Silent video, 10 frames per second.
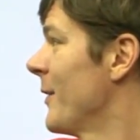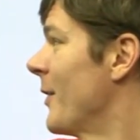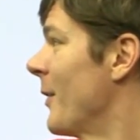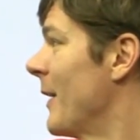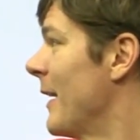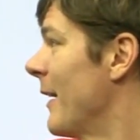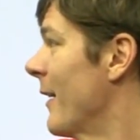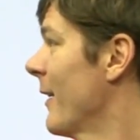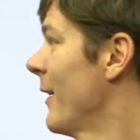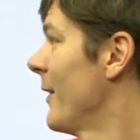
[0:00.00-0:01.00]
to
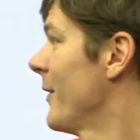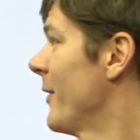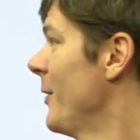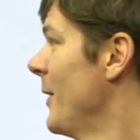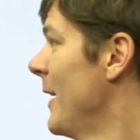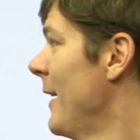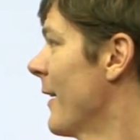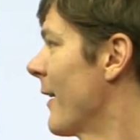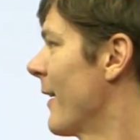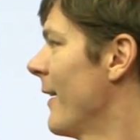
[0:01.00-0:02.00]
here to
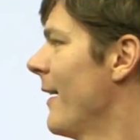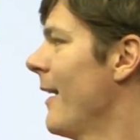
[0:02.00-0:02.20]
here.